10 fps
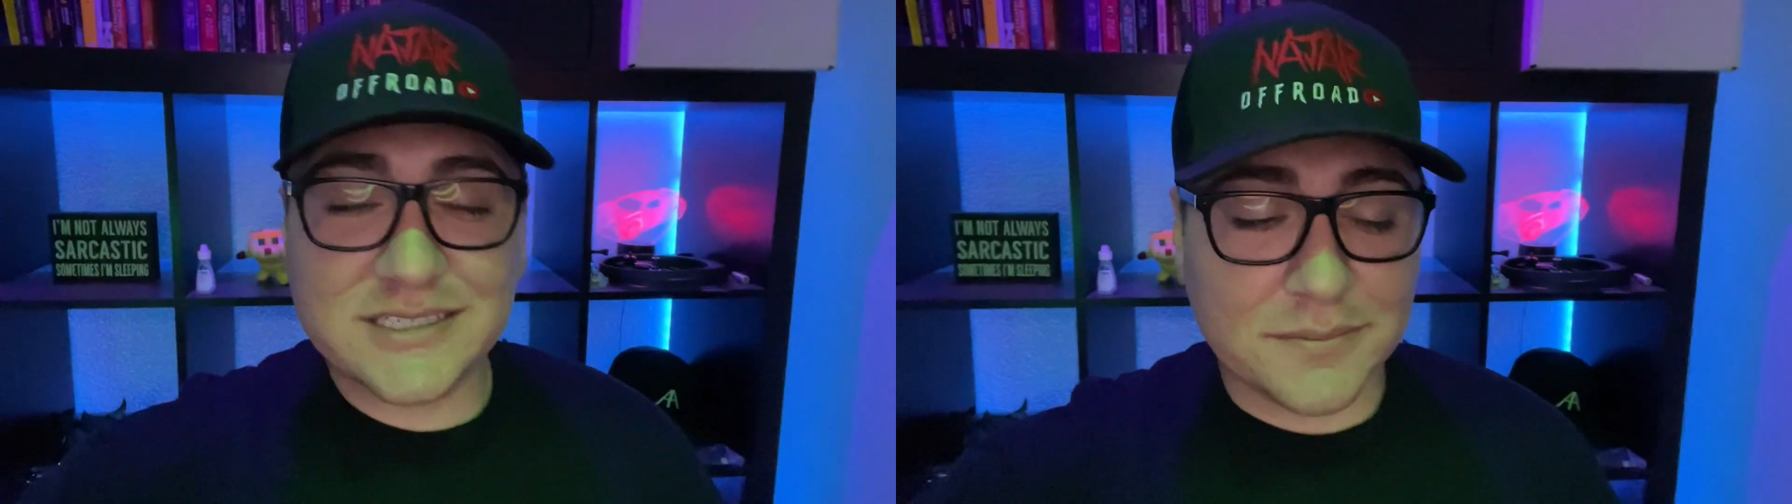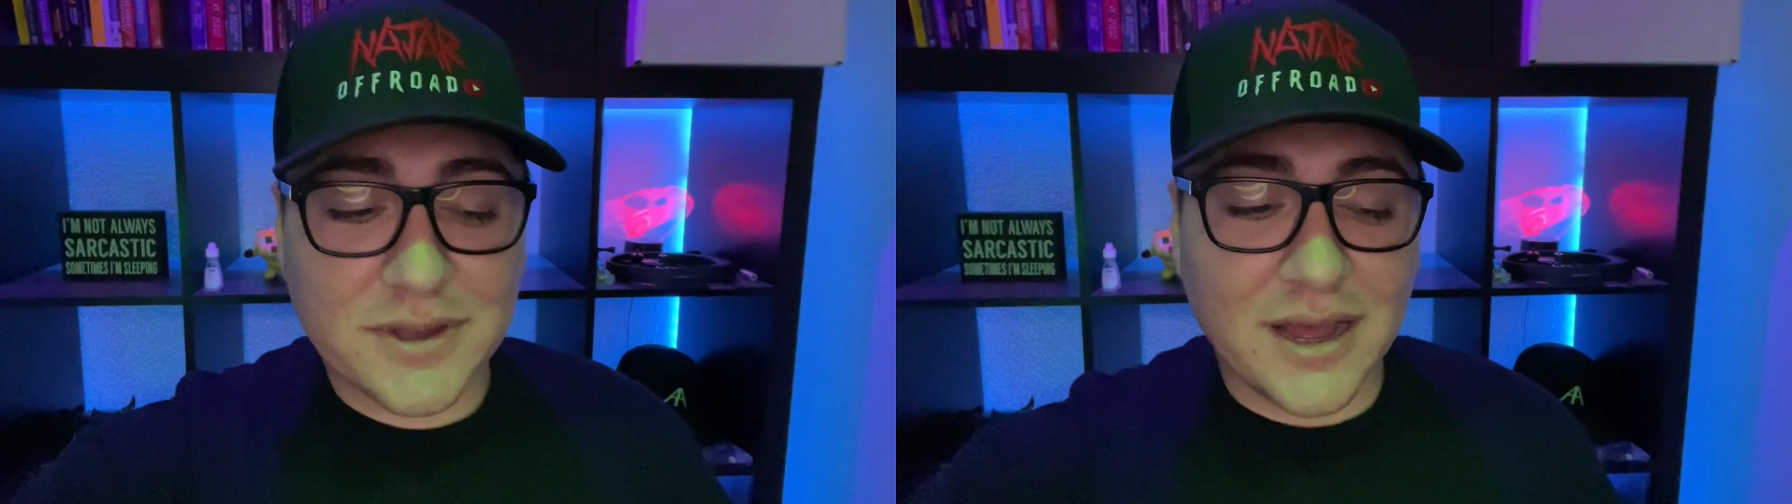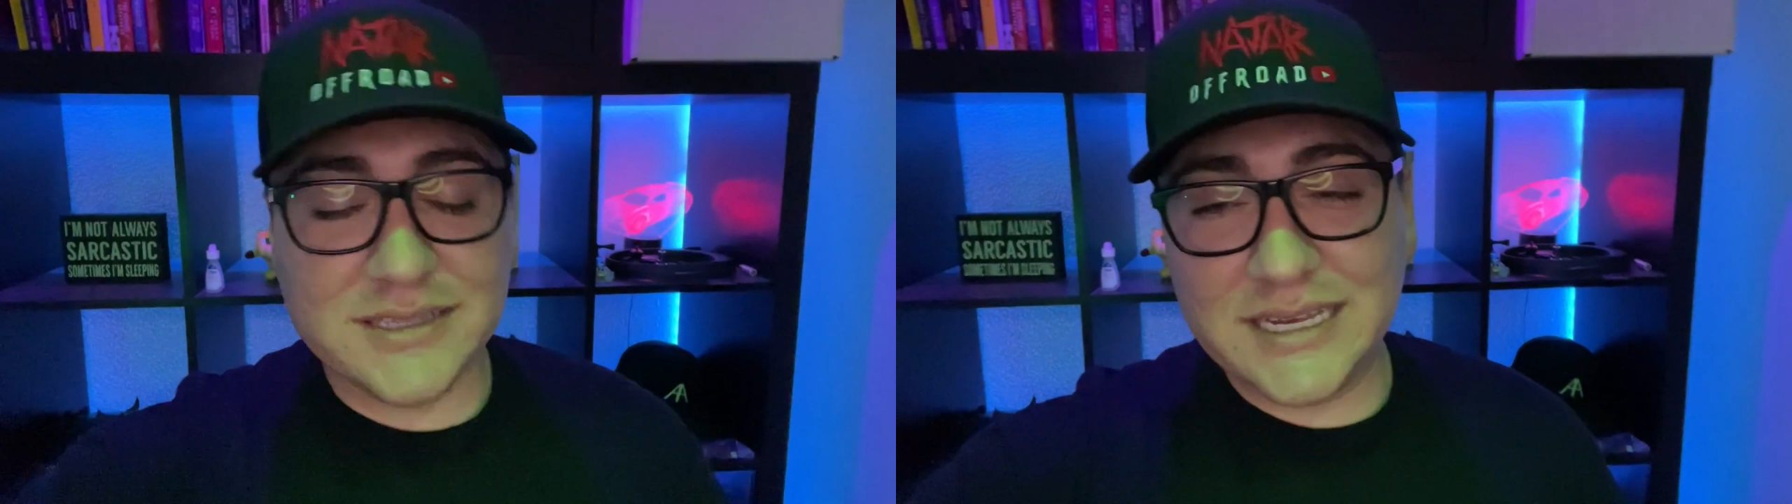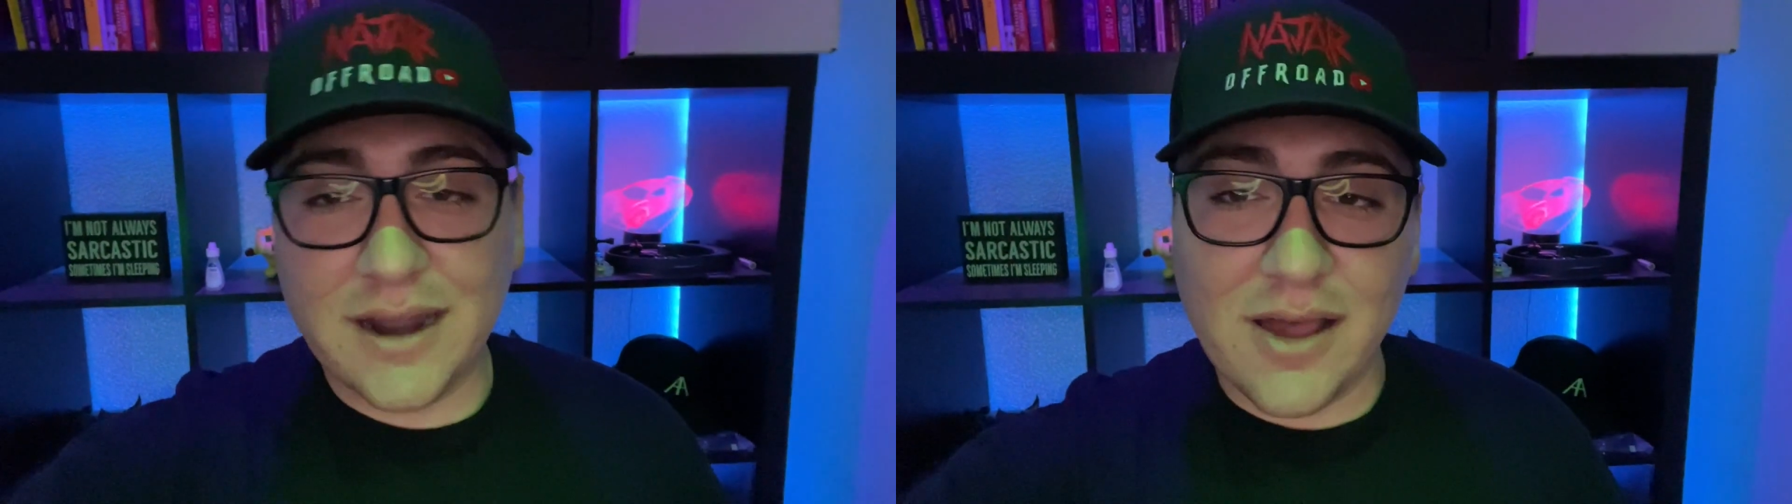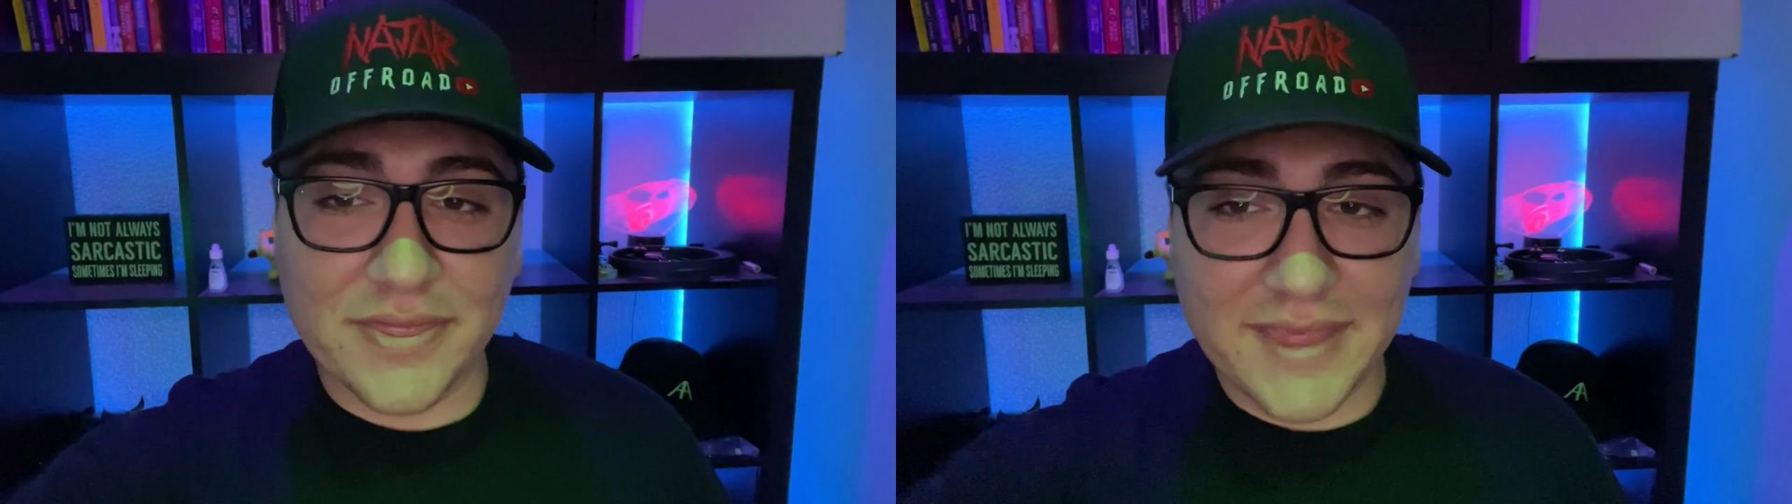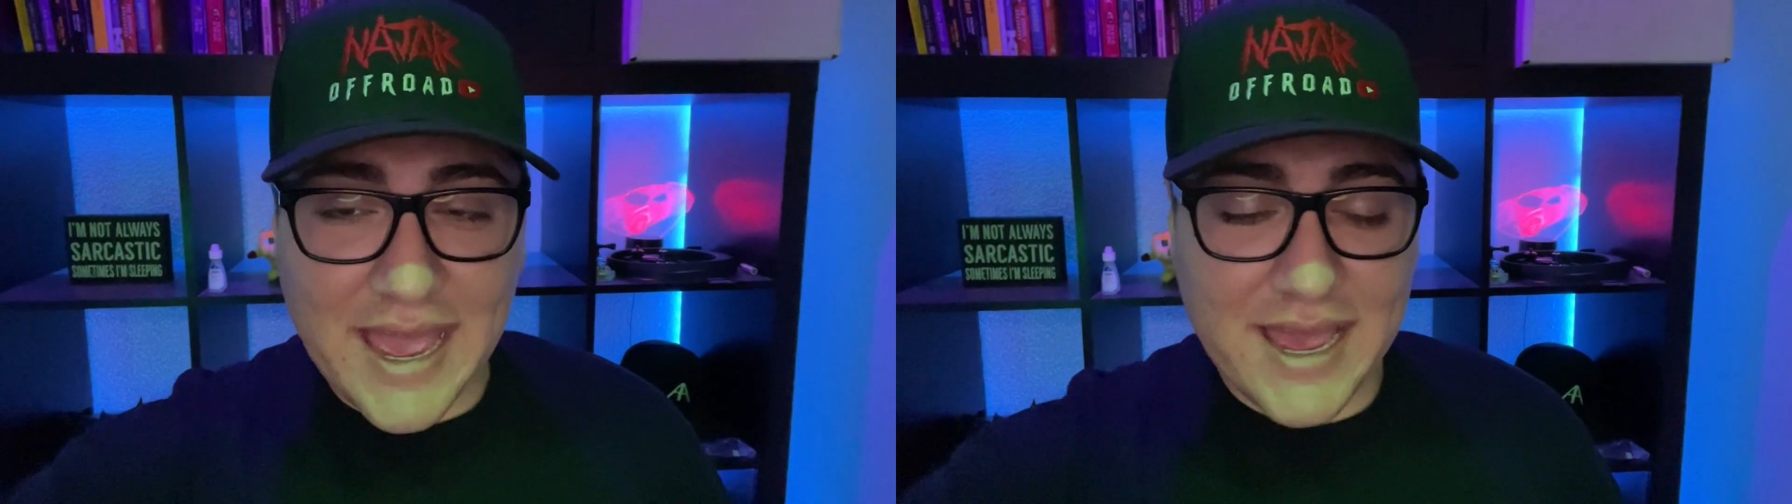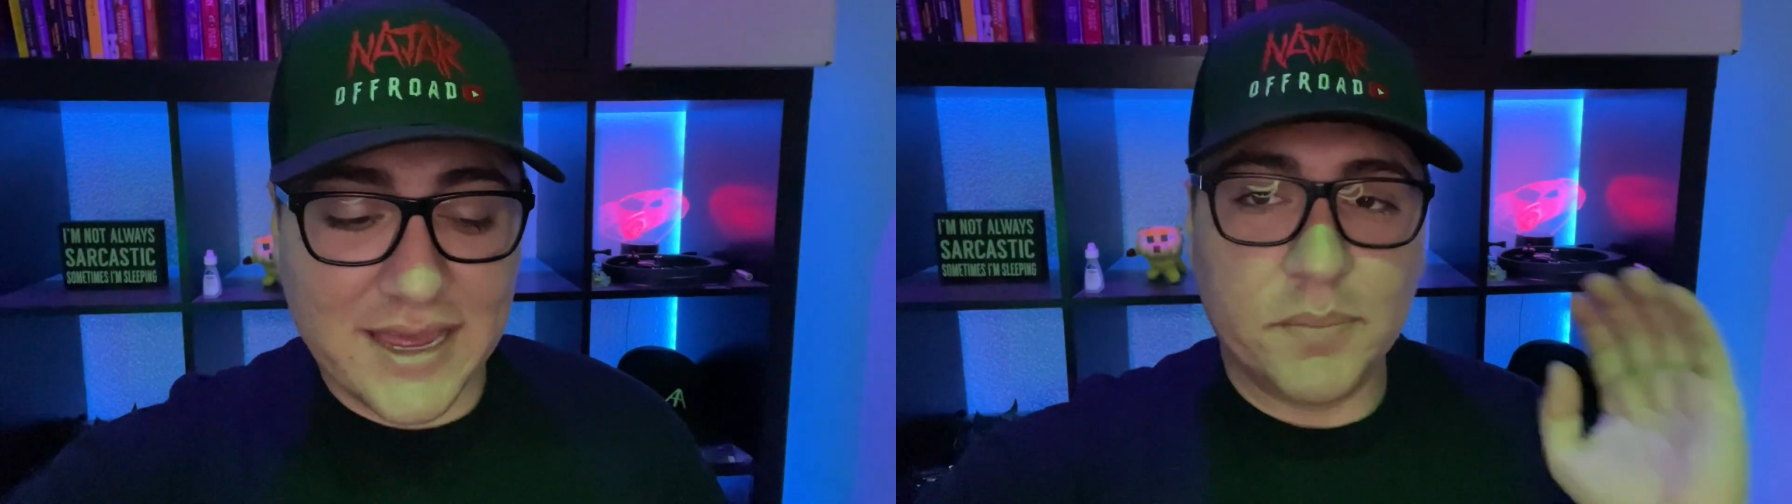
some content on that.